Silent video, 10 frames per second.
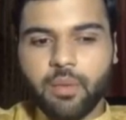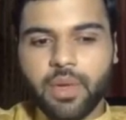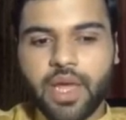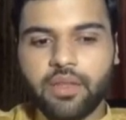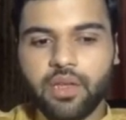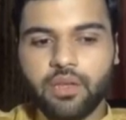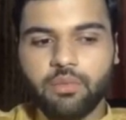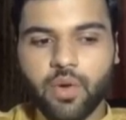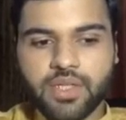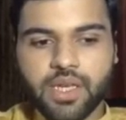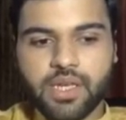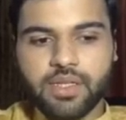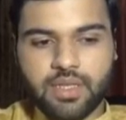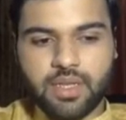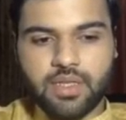But I think in most
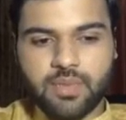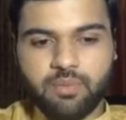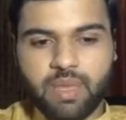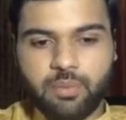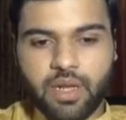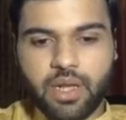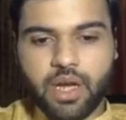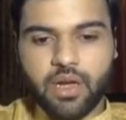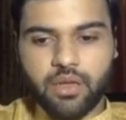cases it's people are